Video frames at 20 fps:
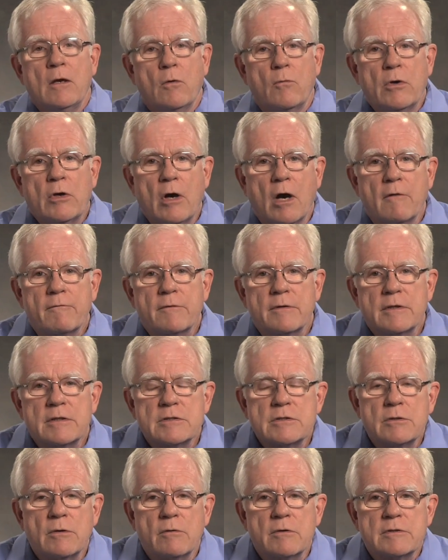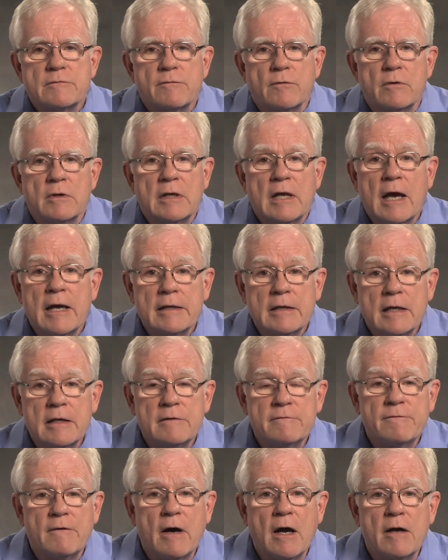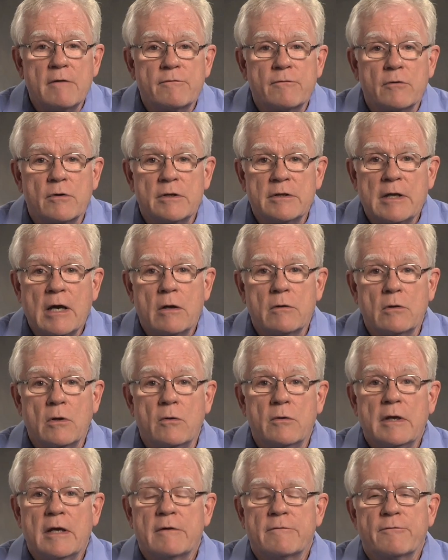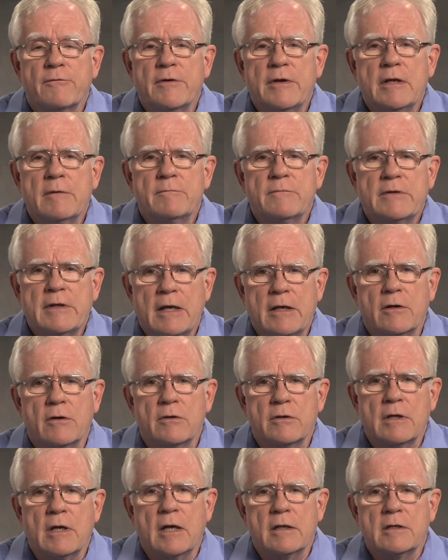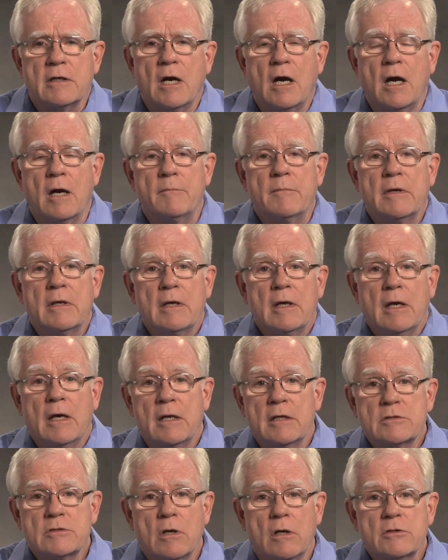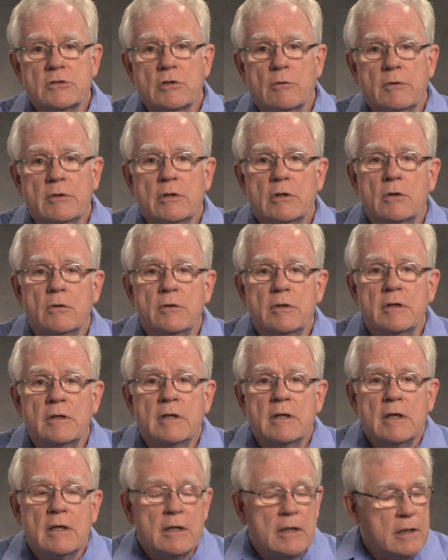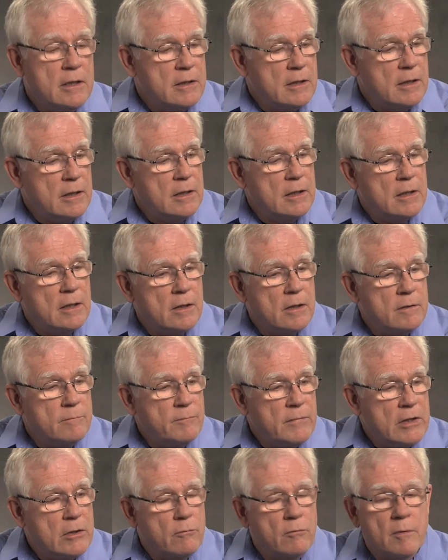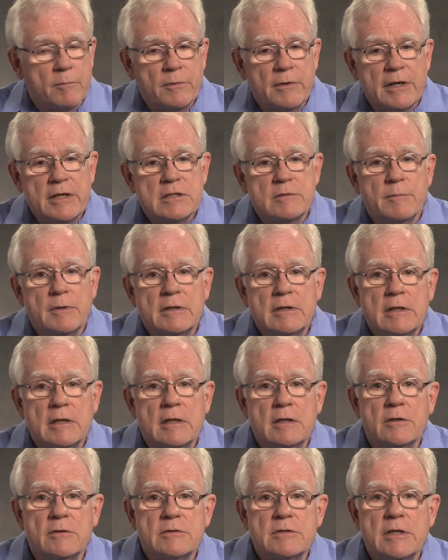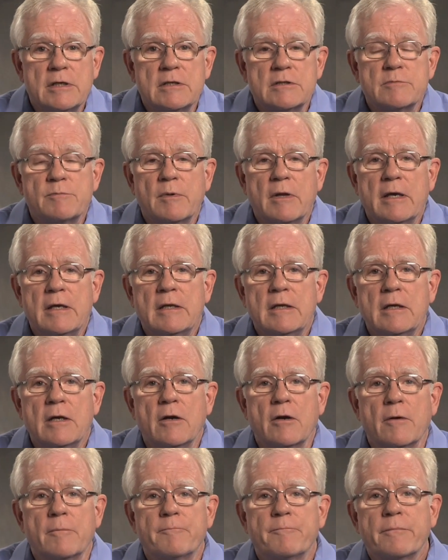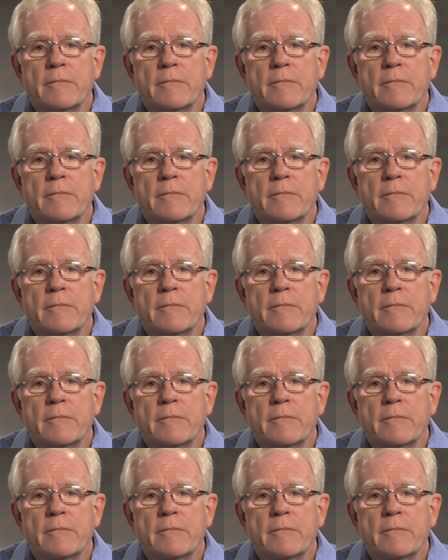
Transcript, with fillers: We offer this notice for $9.95 for a download at freedomtaker.com, and it's also included in the uh, meter replacement kit you see displayed here.